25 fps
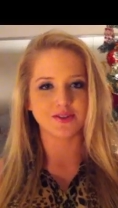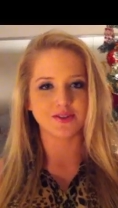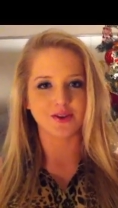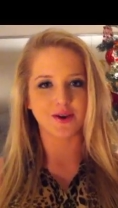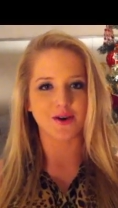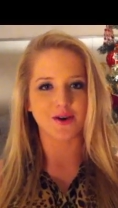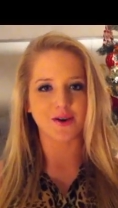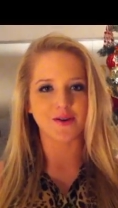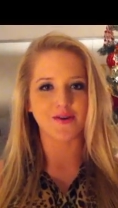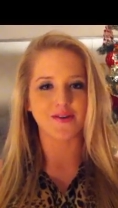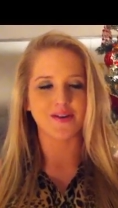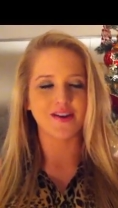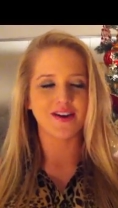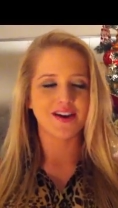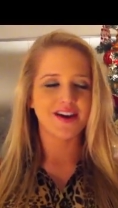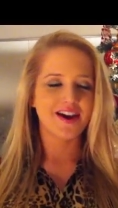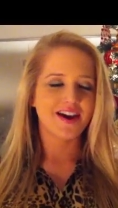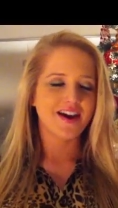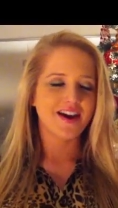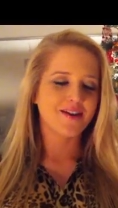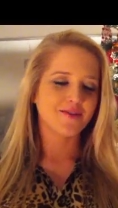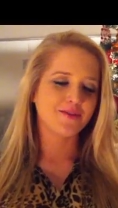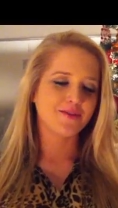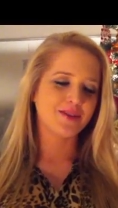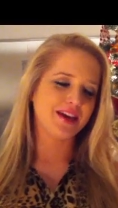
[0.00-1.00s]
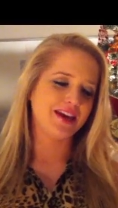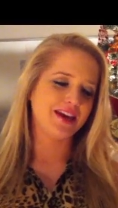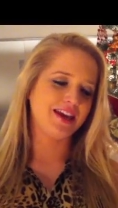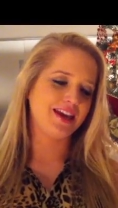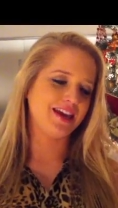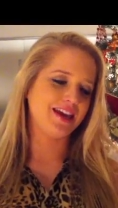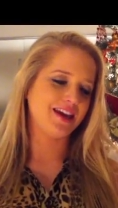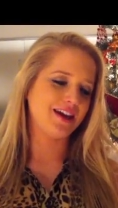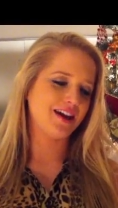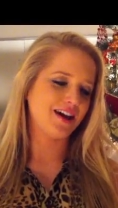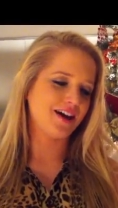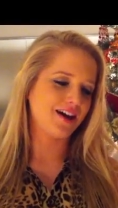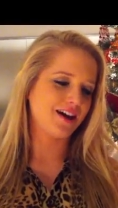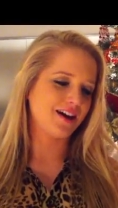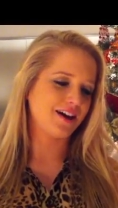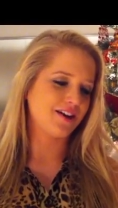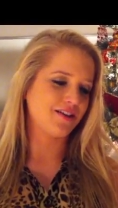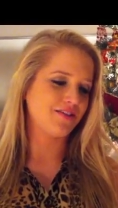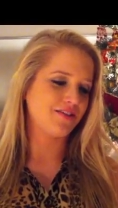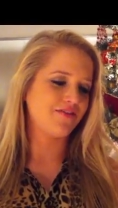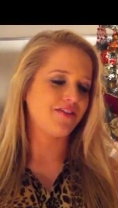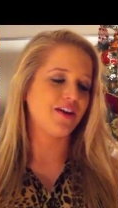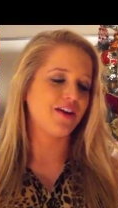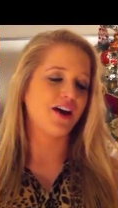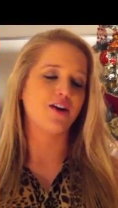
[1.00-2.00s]
So we
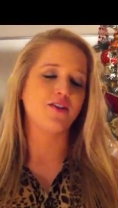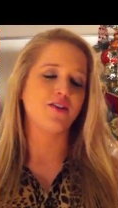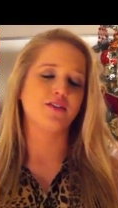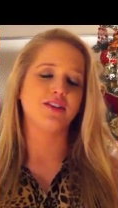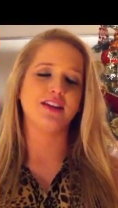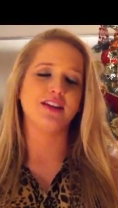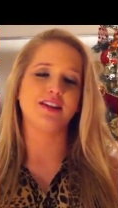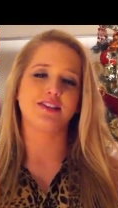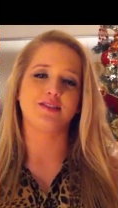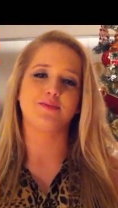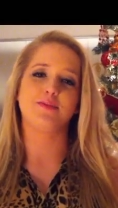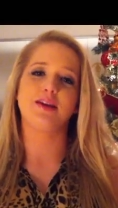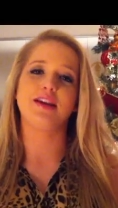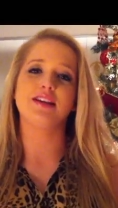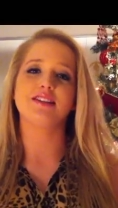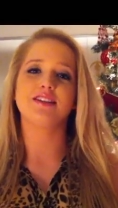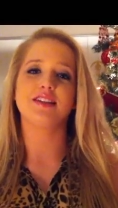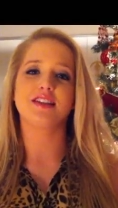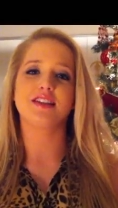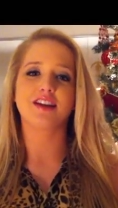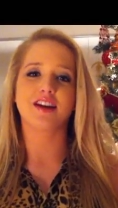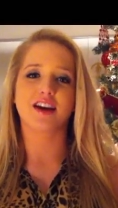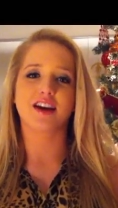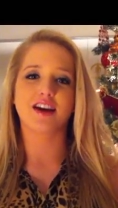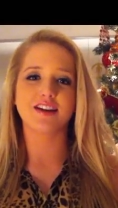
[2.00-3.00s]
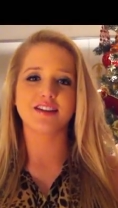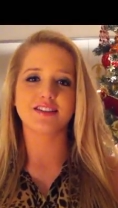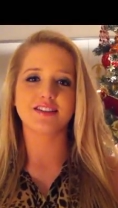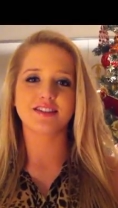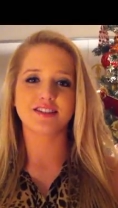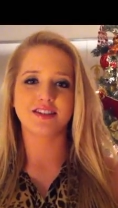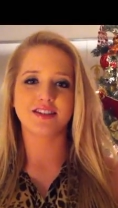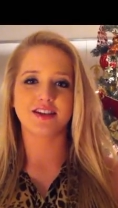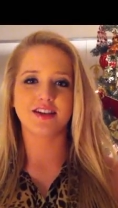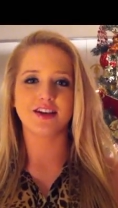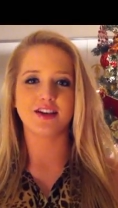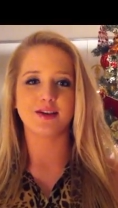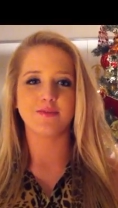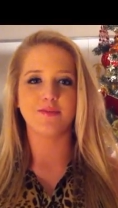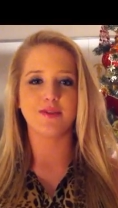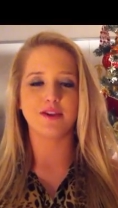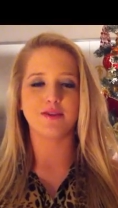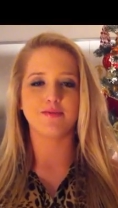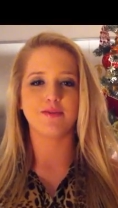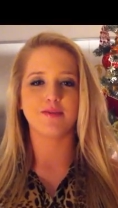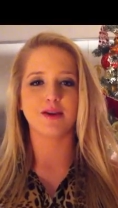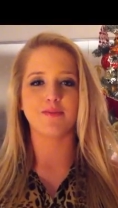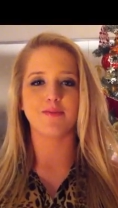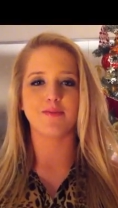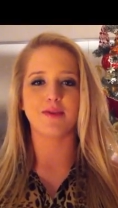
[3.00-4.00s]
uh, found these amazing guys to
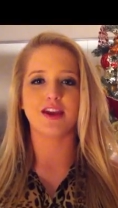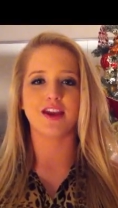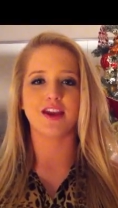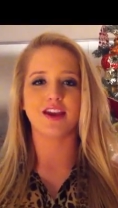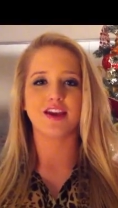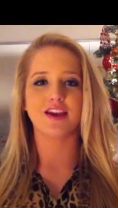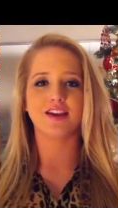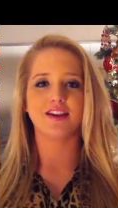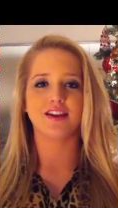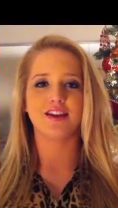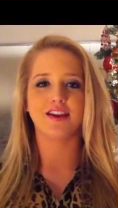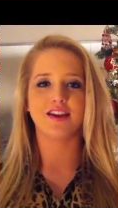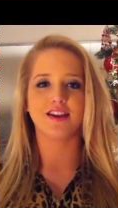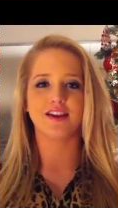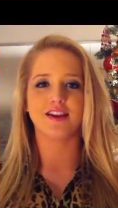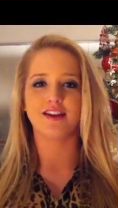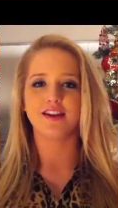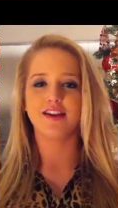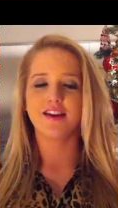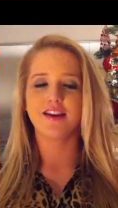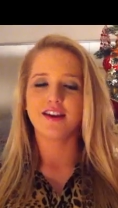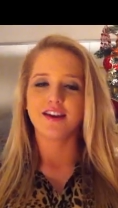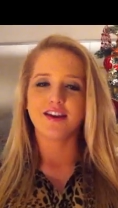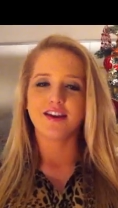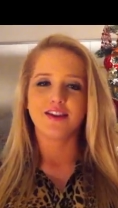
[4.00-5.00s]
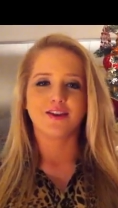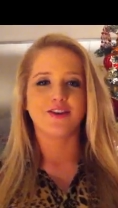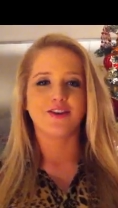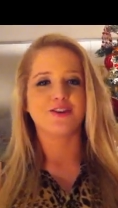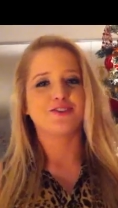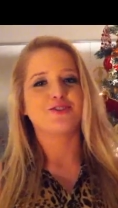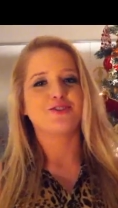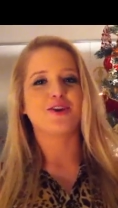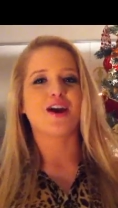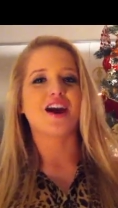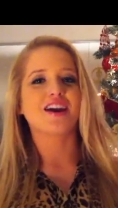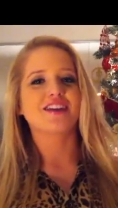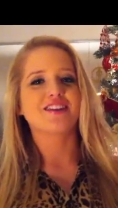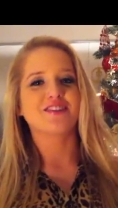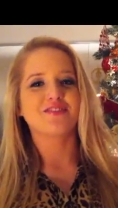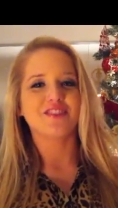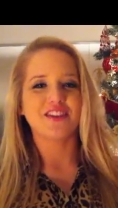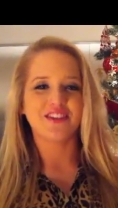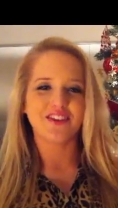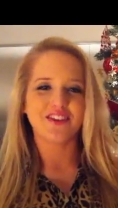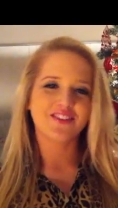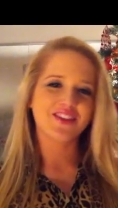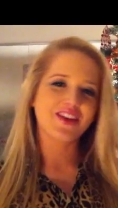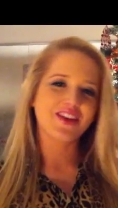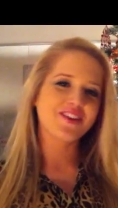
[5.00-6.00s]
be in my band, and they're
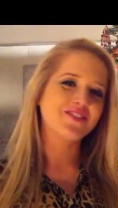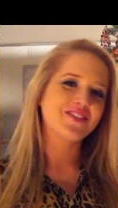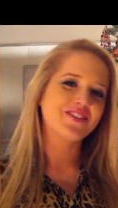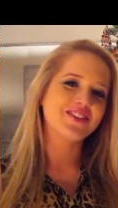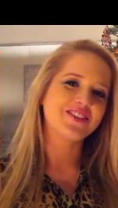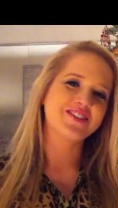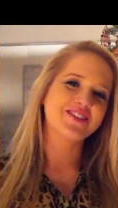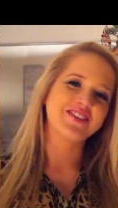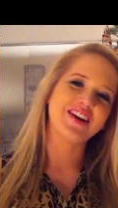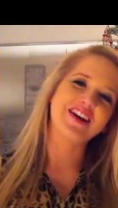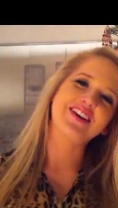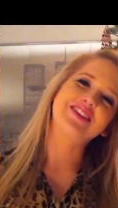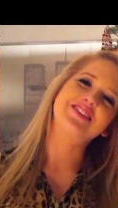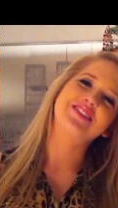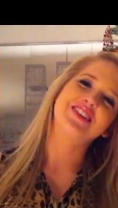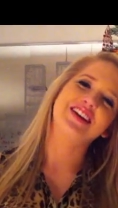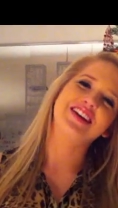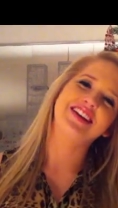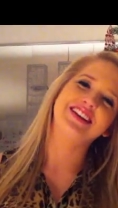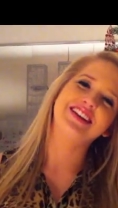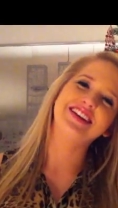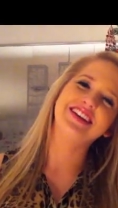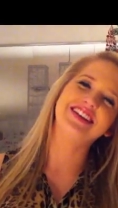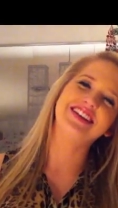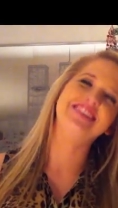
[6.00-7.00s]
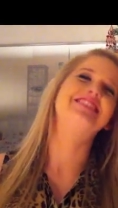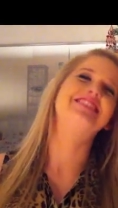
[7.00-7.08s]
attractive. They look like One Direction,